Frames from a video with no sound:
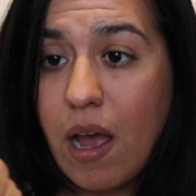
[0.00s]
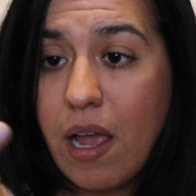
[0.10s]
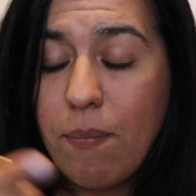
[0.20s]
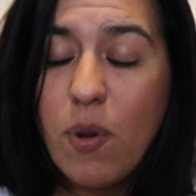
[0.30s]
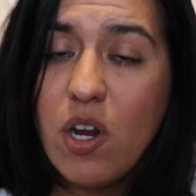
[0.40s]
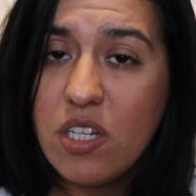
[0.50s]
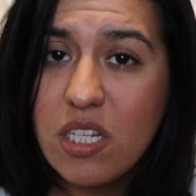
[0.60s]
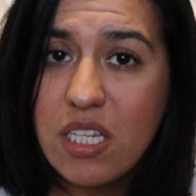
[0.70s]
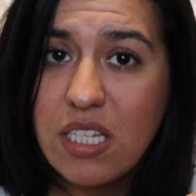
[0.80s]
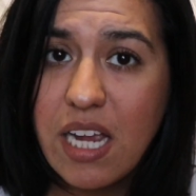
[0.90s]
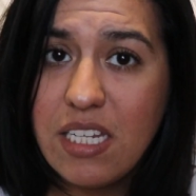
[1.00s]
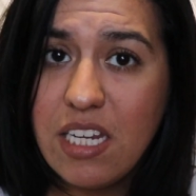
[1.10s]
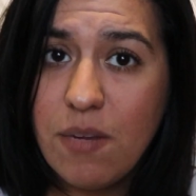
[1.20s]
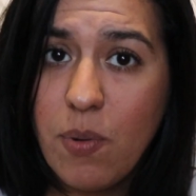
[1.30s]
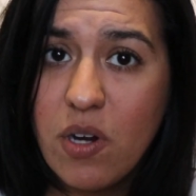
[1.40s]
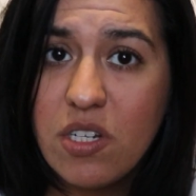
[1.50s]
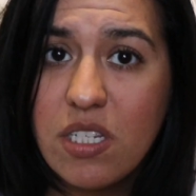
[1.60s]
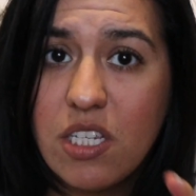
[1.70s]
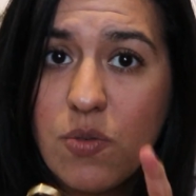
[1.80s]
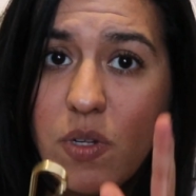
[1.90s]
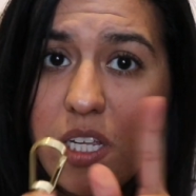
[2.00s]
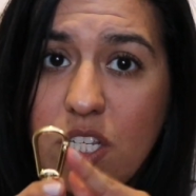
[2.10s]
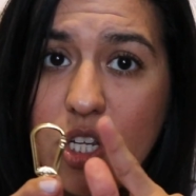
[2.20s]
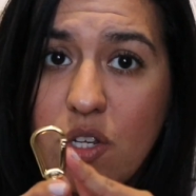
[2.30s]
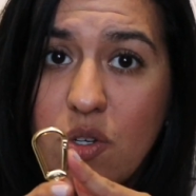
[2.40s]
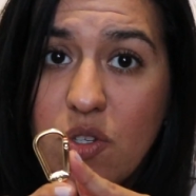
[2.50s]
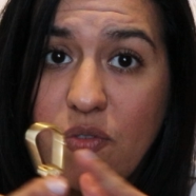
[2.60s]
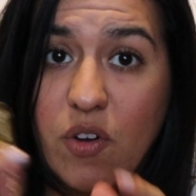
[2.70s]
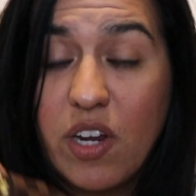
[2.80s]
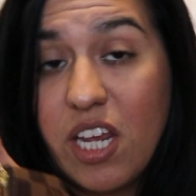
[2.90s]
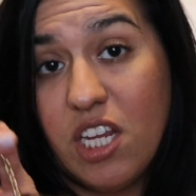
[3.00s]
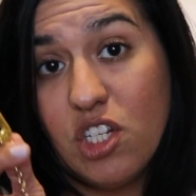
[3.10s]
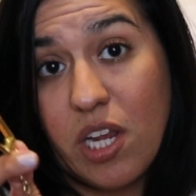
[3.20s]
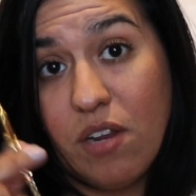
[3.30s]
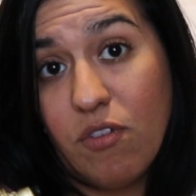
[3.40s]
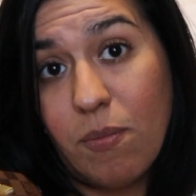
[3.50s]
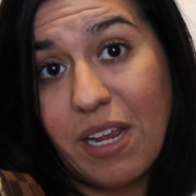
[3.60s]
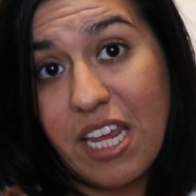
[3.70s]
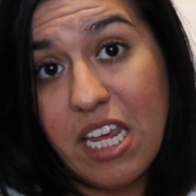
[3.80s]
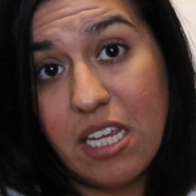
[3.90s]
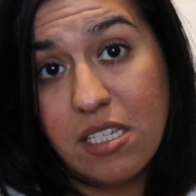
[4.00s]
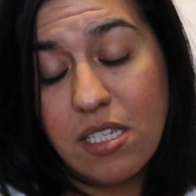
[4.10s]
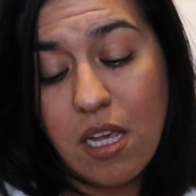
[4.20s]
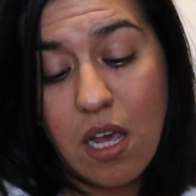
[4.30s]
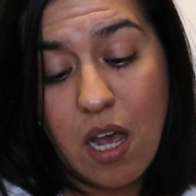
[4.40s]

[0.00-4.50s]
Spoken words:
I didn't purchase this really to use for a keychain for my keys.